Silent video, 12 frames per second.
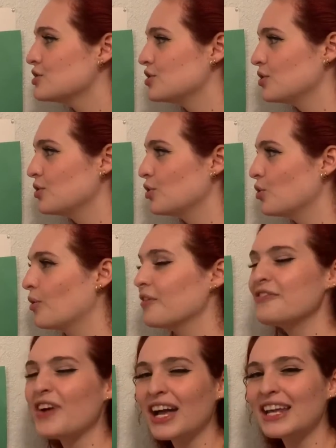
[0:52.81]
to
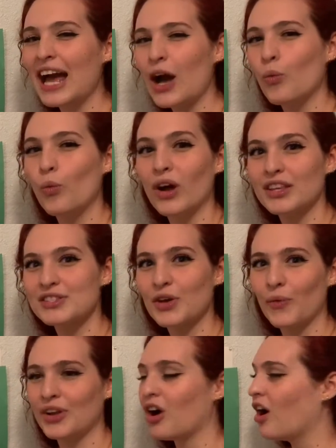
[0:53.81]
find out what's
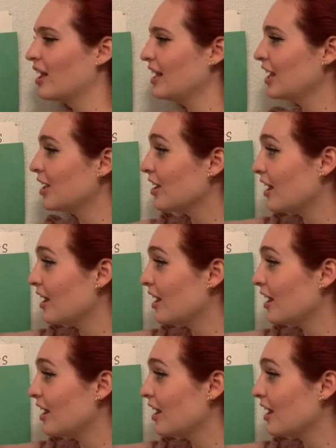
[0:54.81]
going on